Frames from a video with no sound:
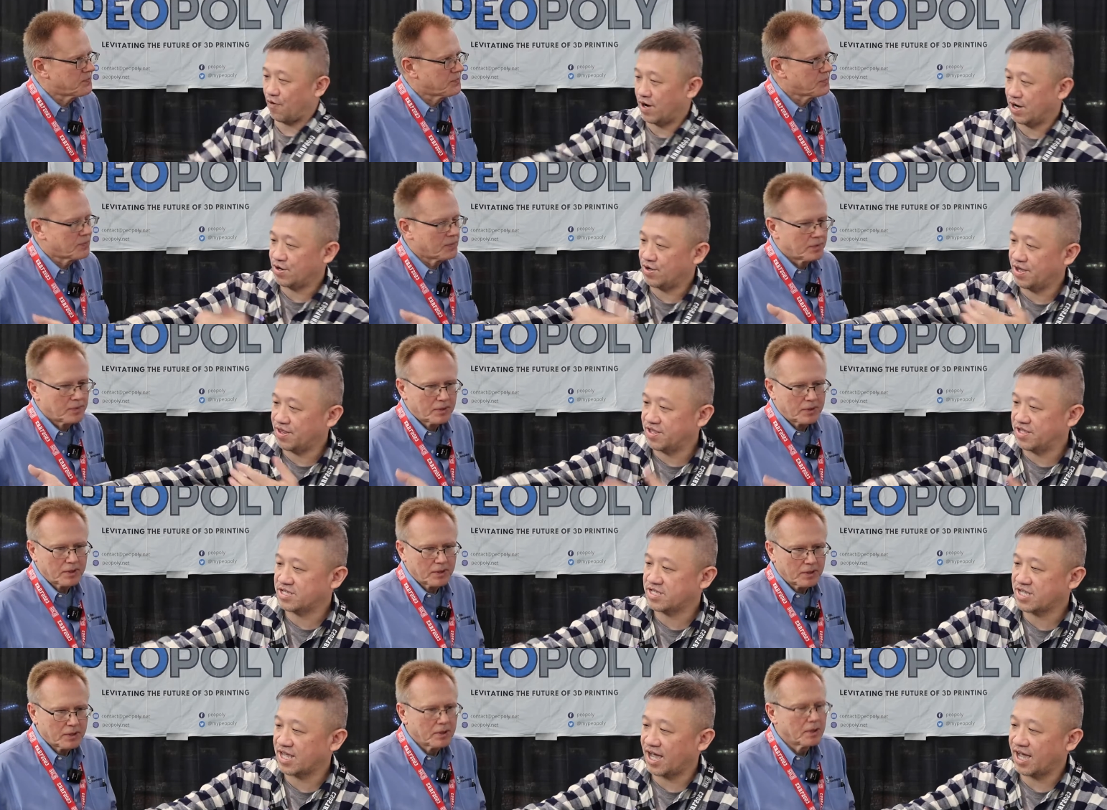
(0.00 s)
Speaker 1: 400 on
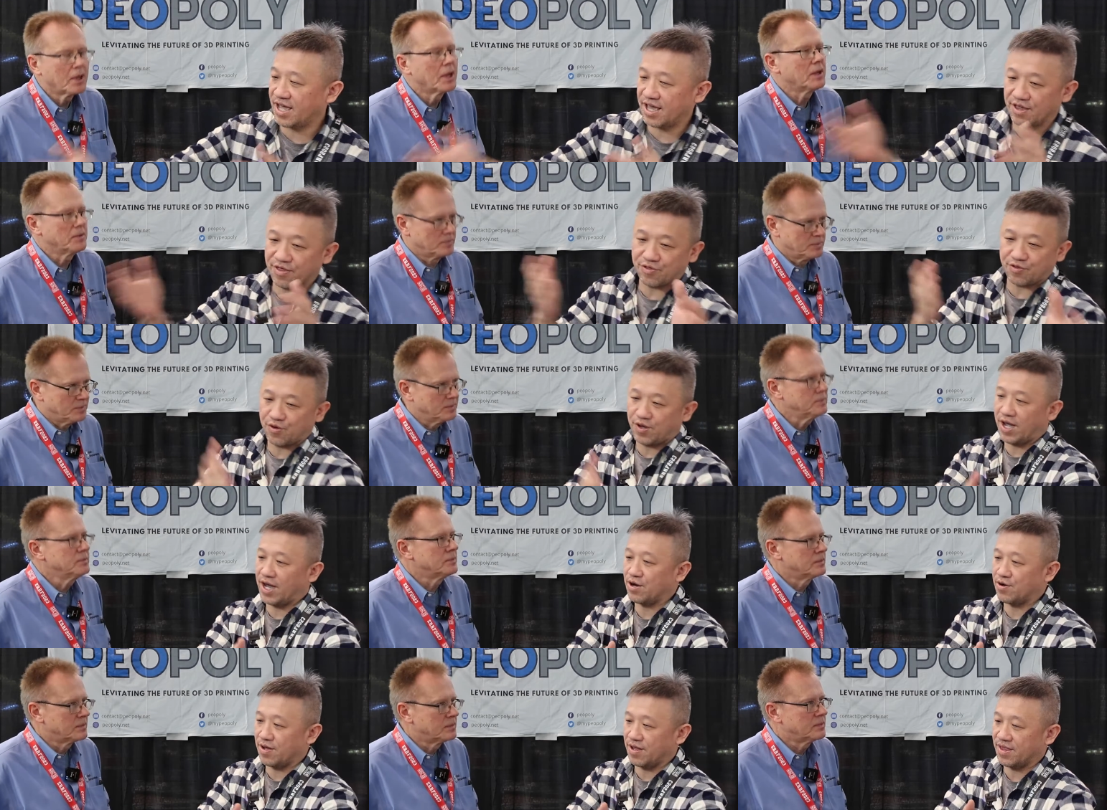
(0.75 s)
this side and mm-hmm.
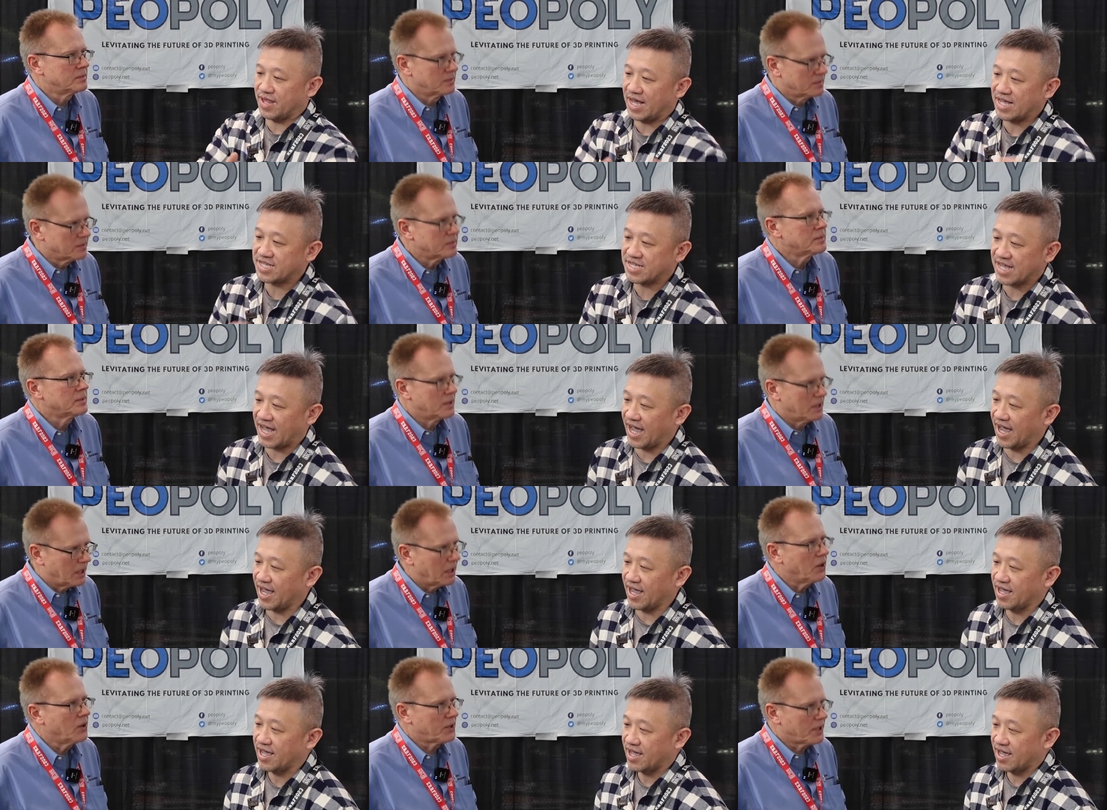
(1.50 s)
300 on that
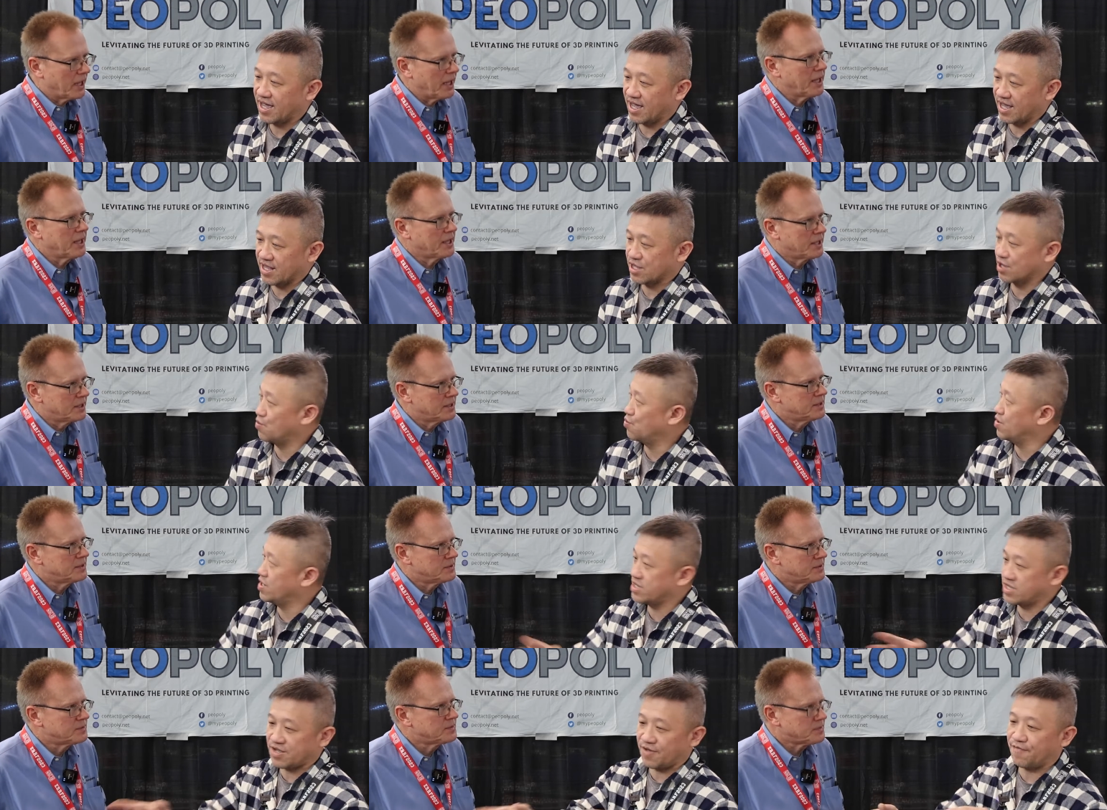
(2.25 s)
side. Okay. And the
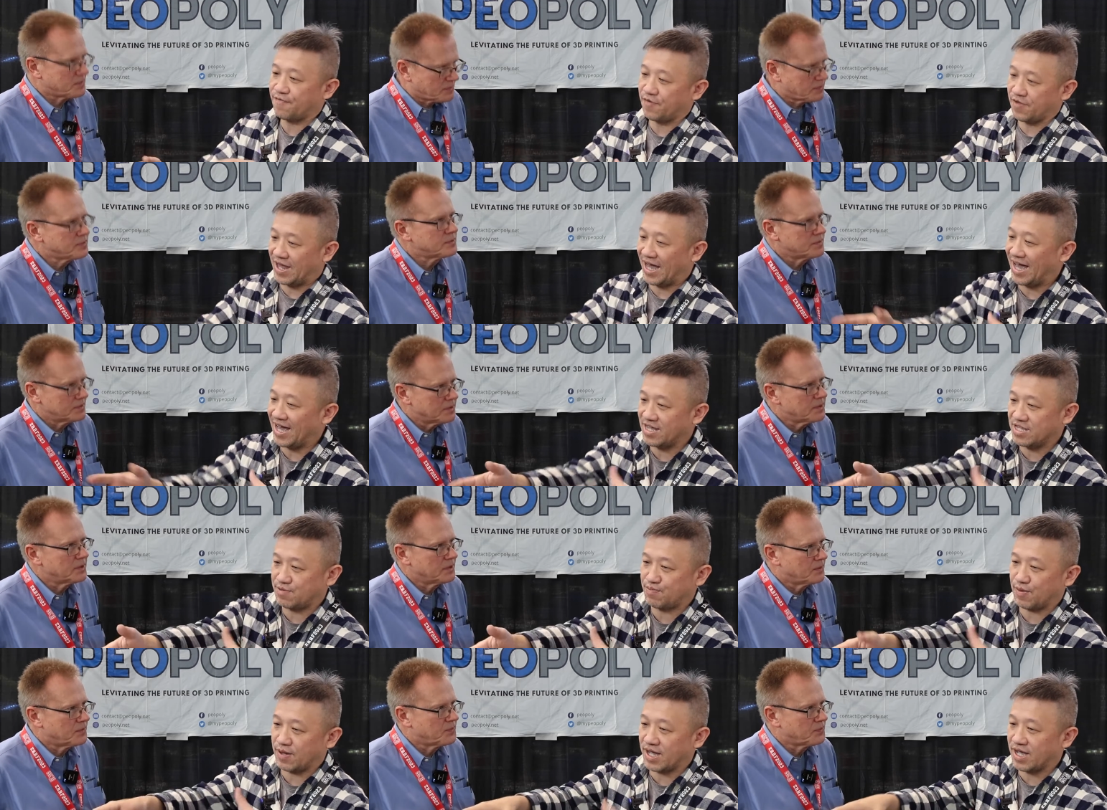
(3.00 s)
reason for that
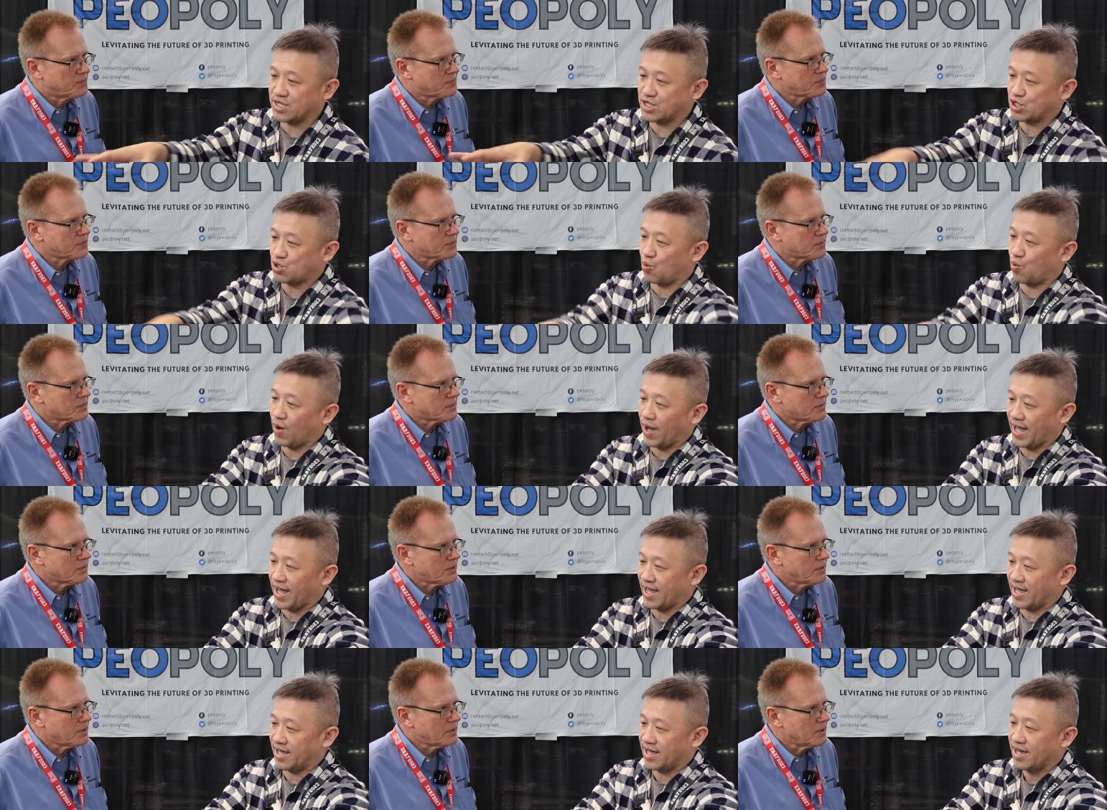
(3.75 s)
is because the
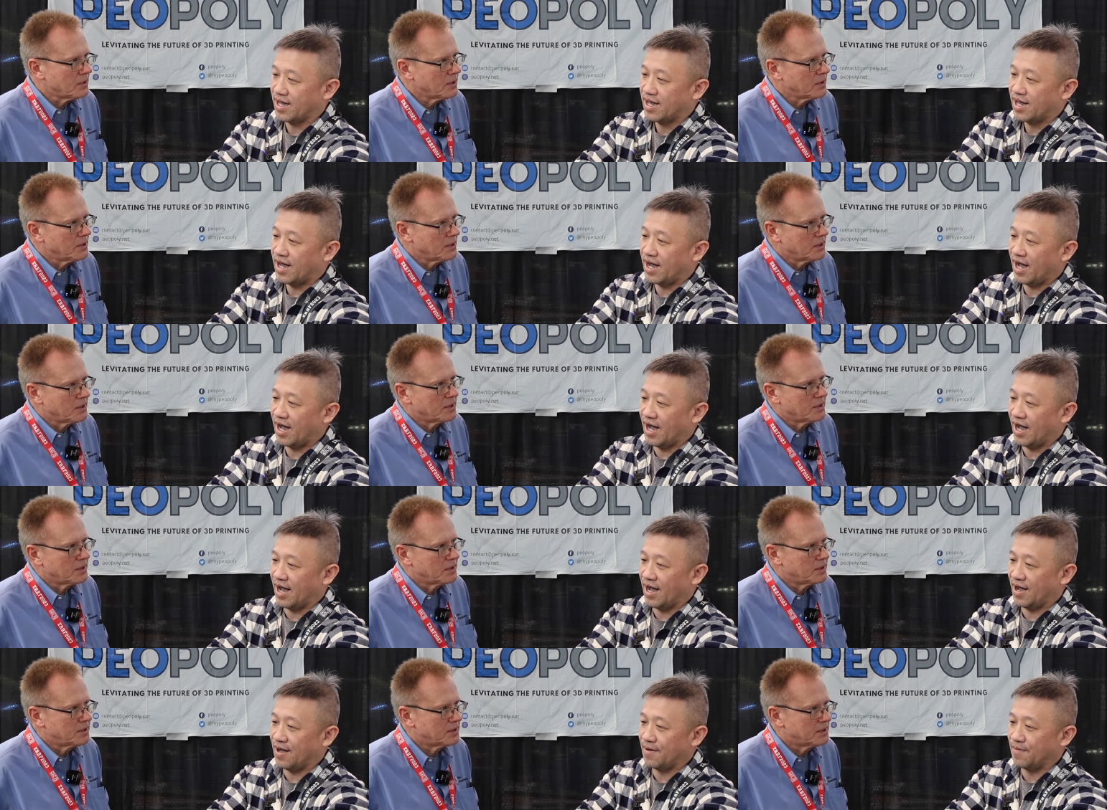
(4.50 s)
way,
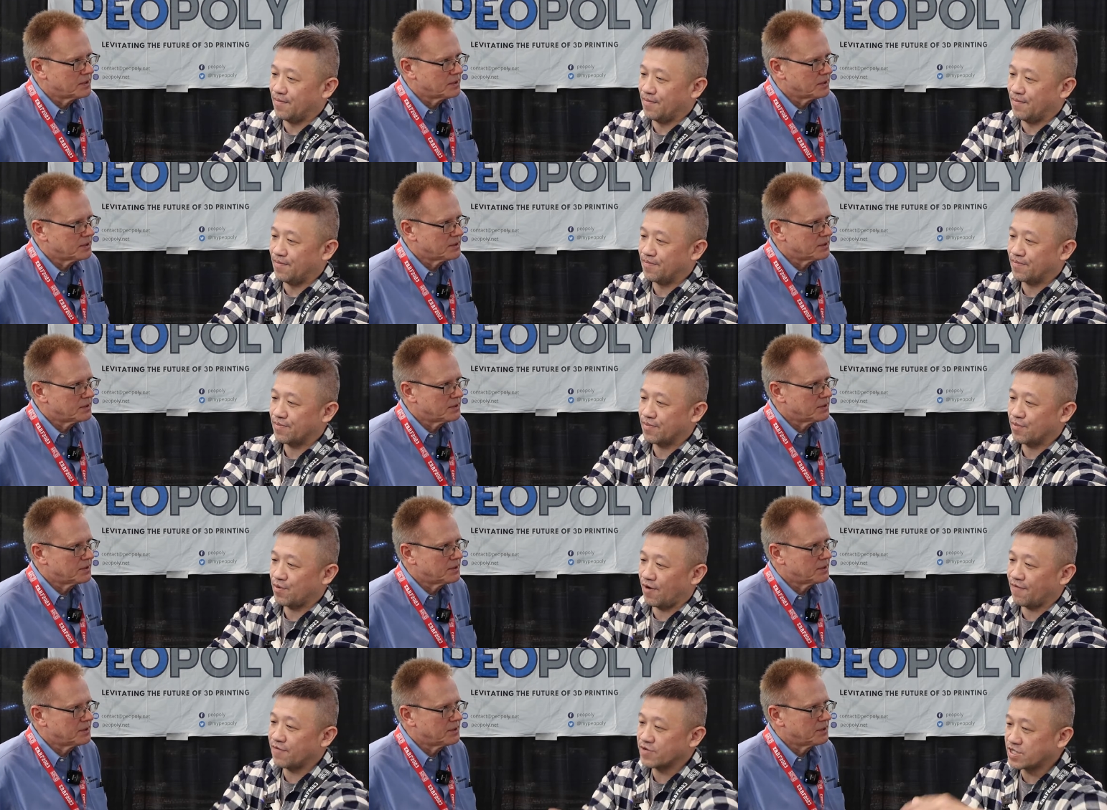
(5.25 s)
um,
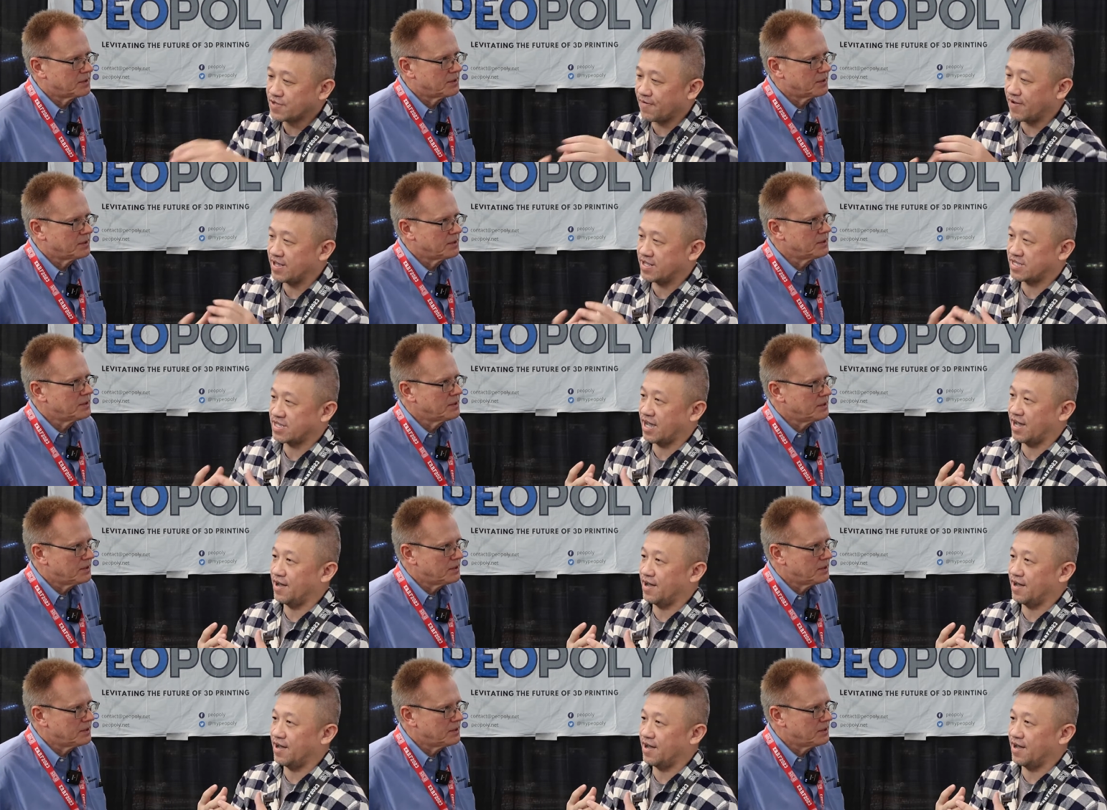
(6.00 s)
well, first of all, it's.